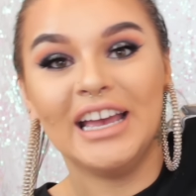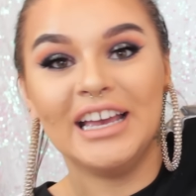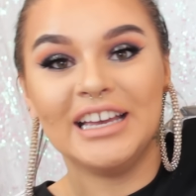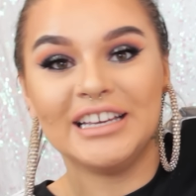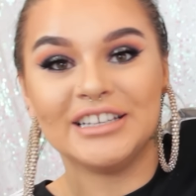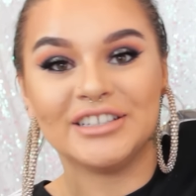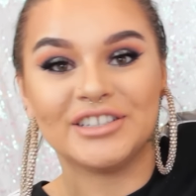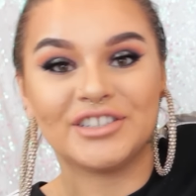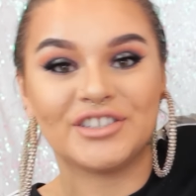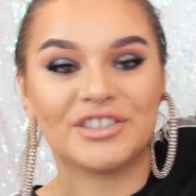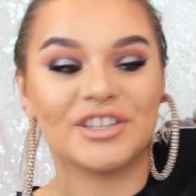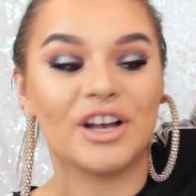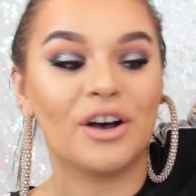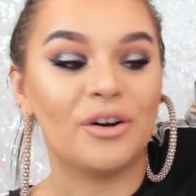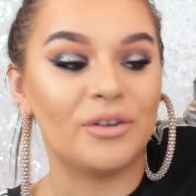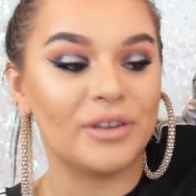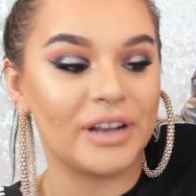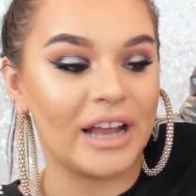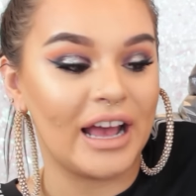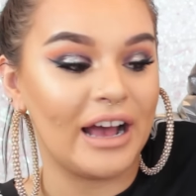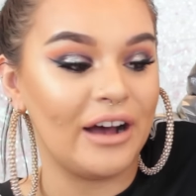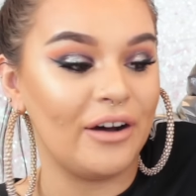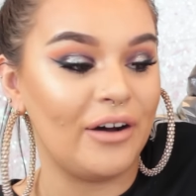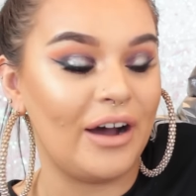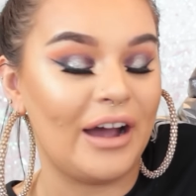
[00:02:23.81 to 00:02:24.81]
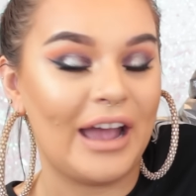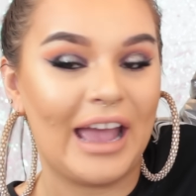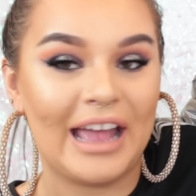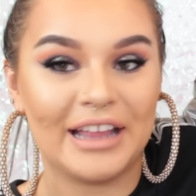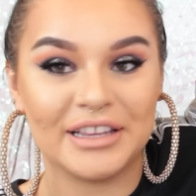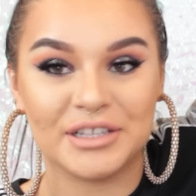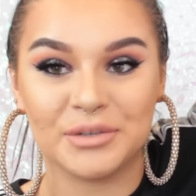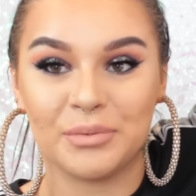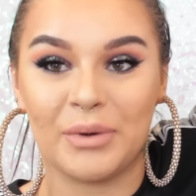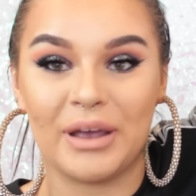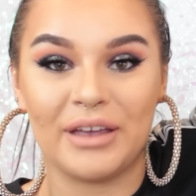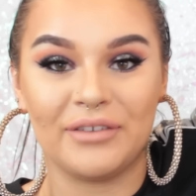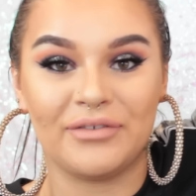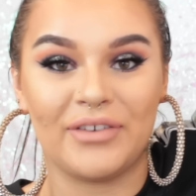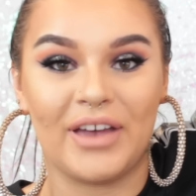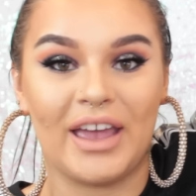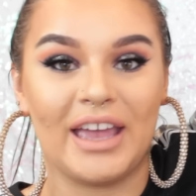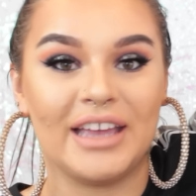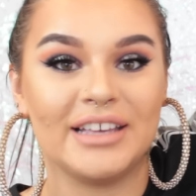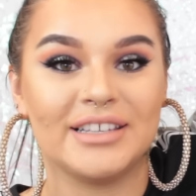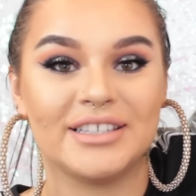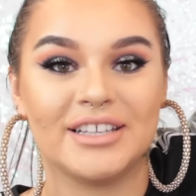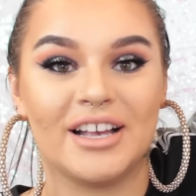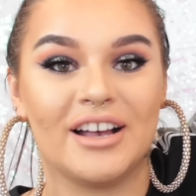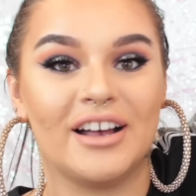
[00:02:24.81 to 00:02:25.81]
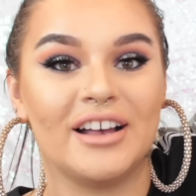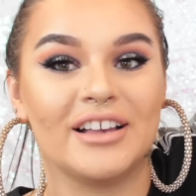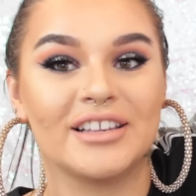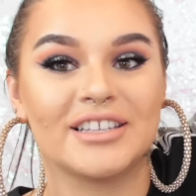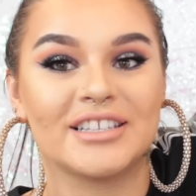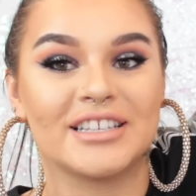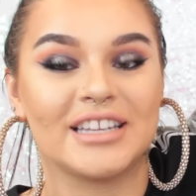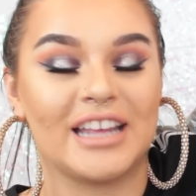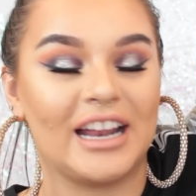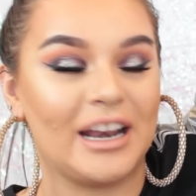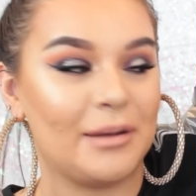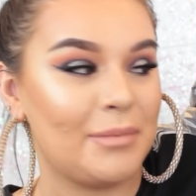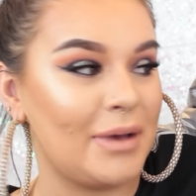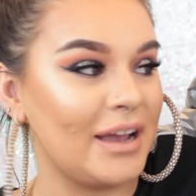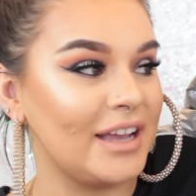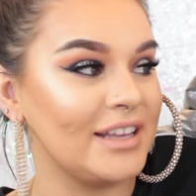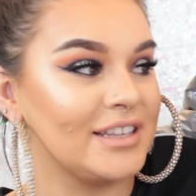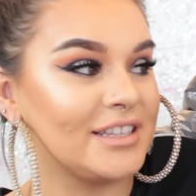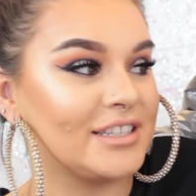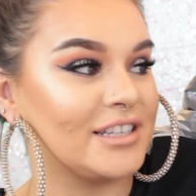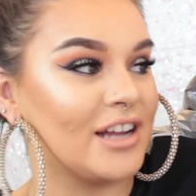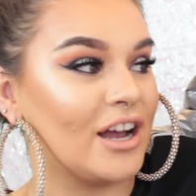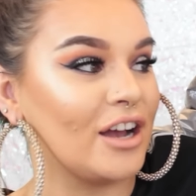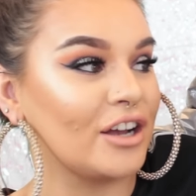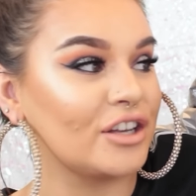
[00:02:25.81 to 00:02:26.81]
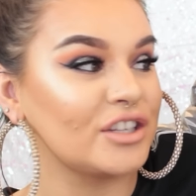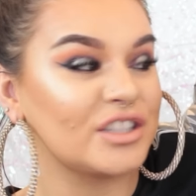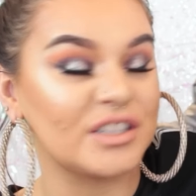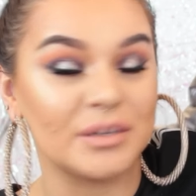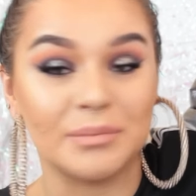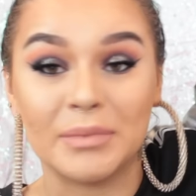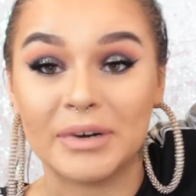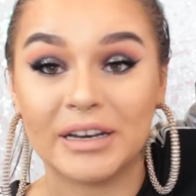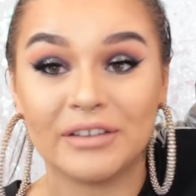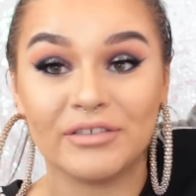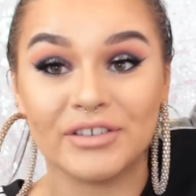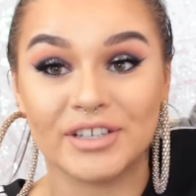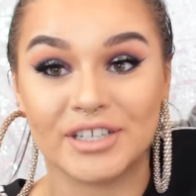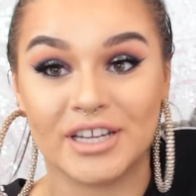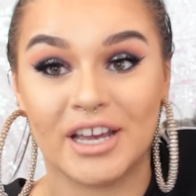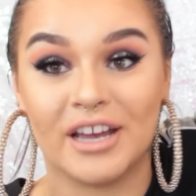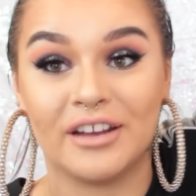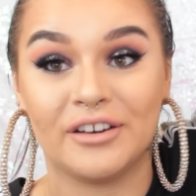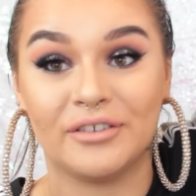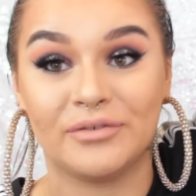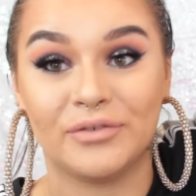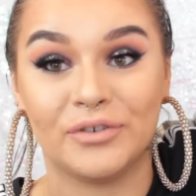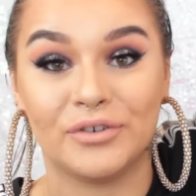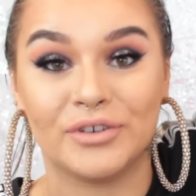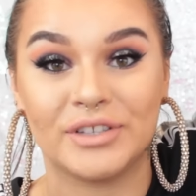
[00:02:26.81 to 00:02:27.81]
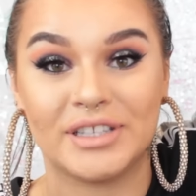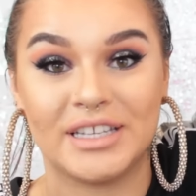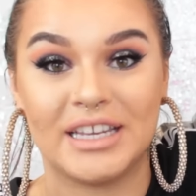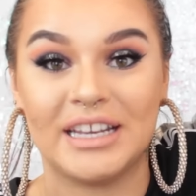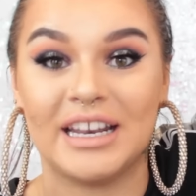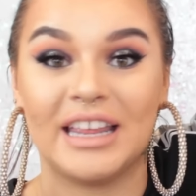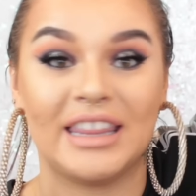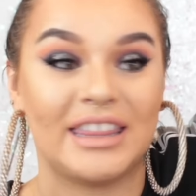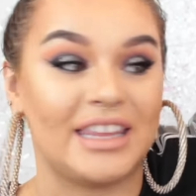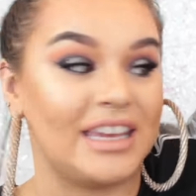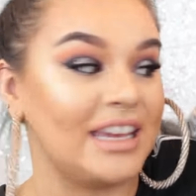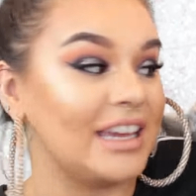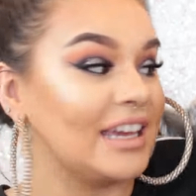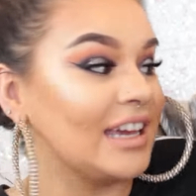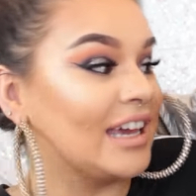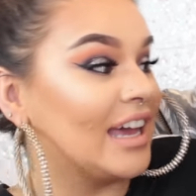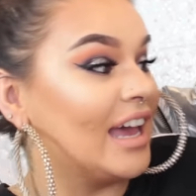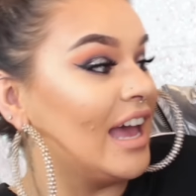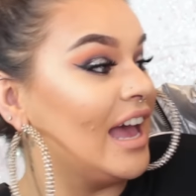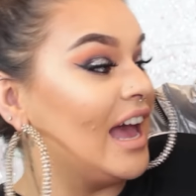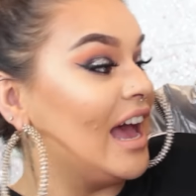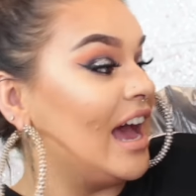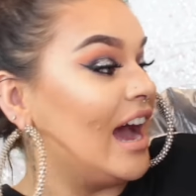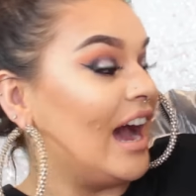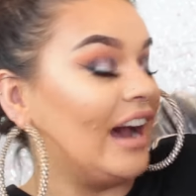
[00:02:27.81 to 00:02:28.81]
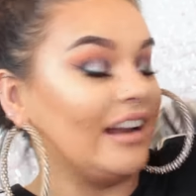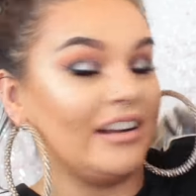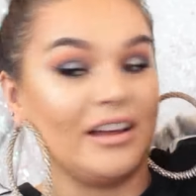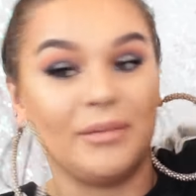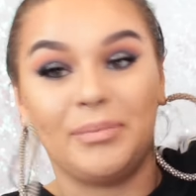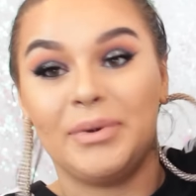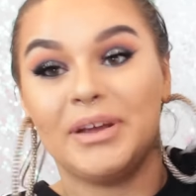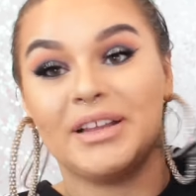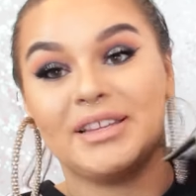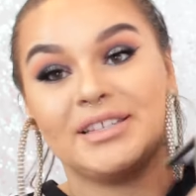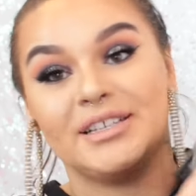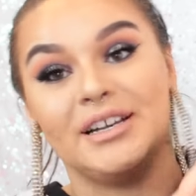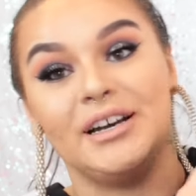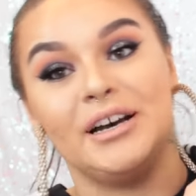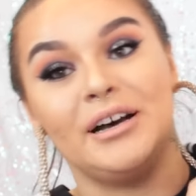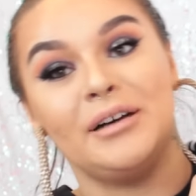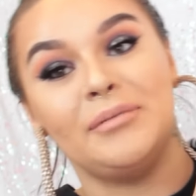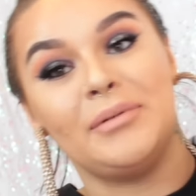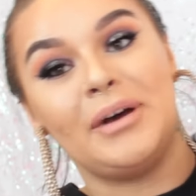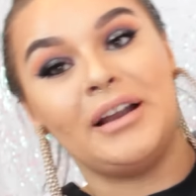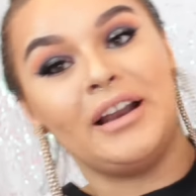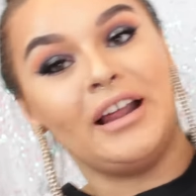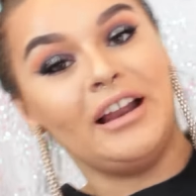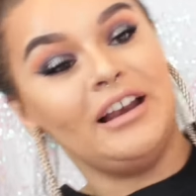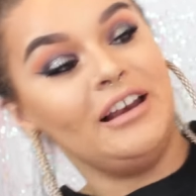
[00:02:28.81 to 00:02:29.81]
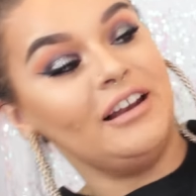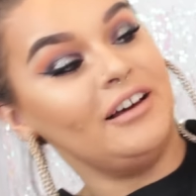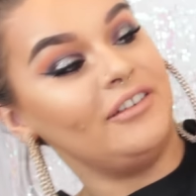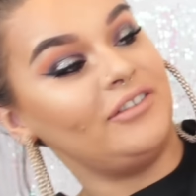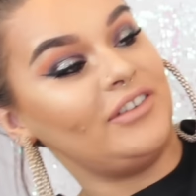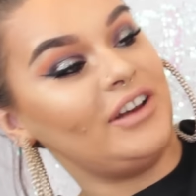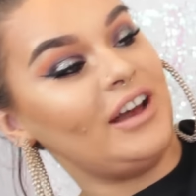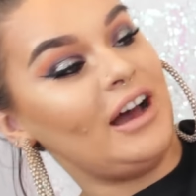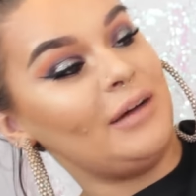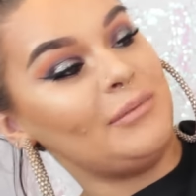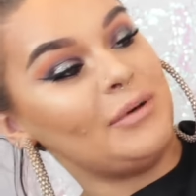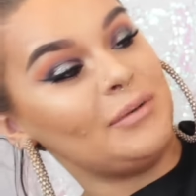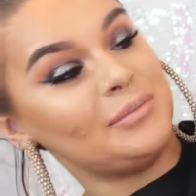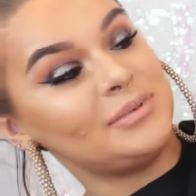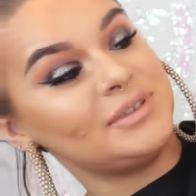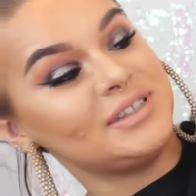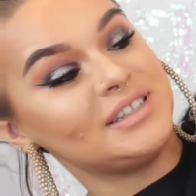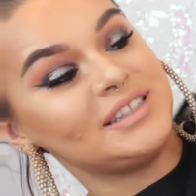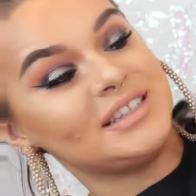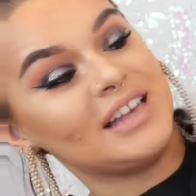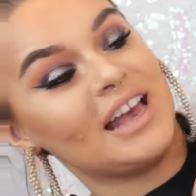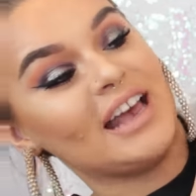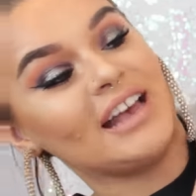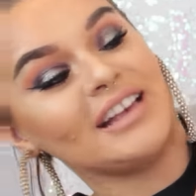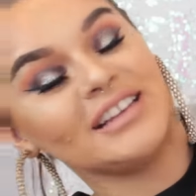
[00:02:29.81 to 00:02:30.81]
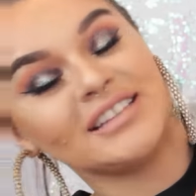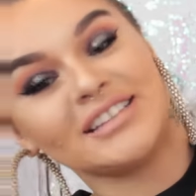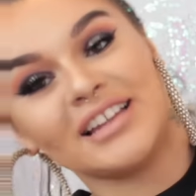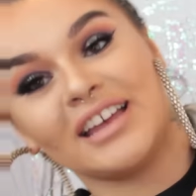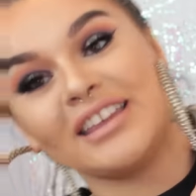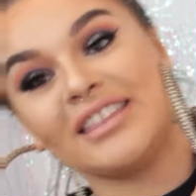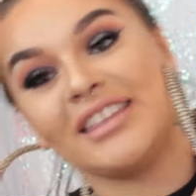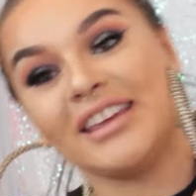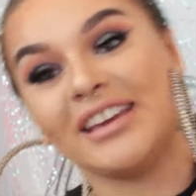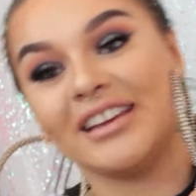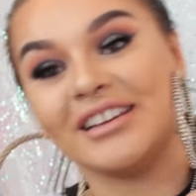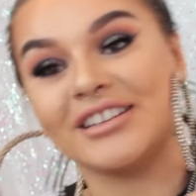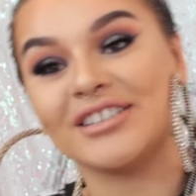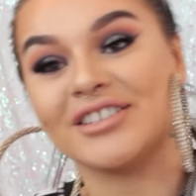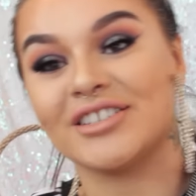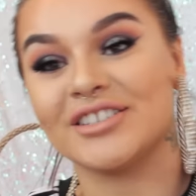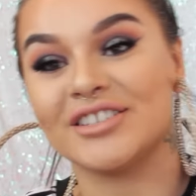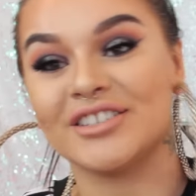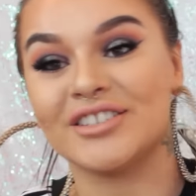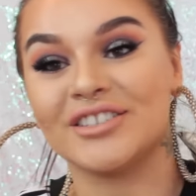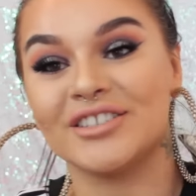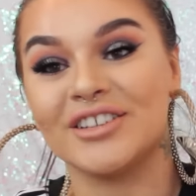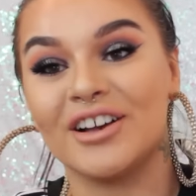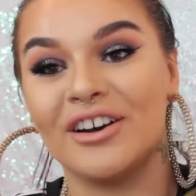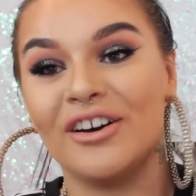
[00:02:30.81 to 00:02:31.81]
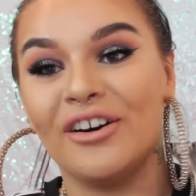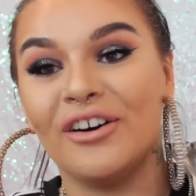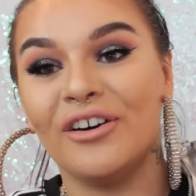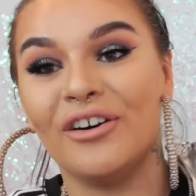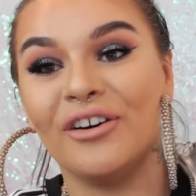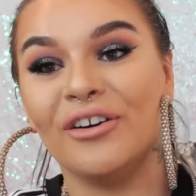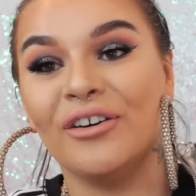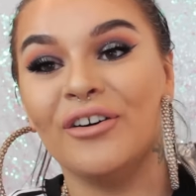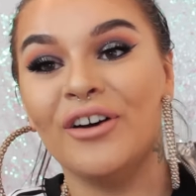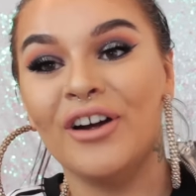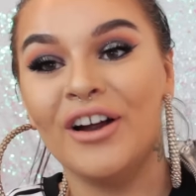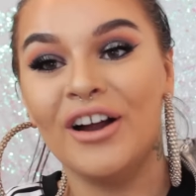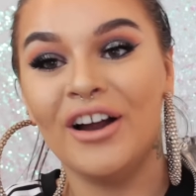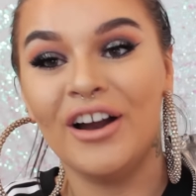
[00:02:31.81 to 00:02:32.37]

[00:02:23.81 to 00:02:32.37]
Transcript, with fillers: It sold out. I had to wait for ASOS to get it back in stock. Somebody returned a 14, I think, and I picked it up, and I love it. I'm obsessed. I think it's just so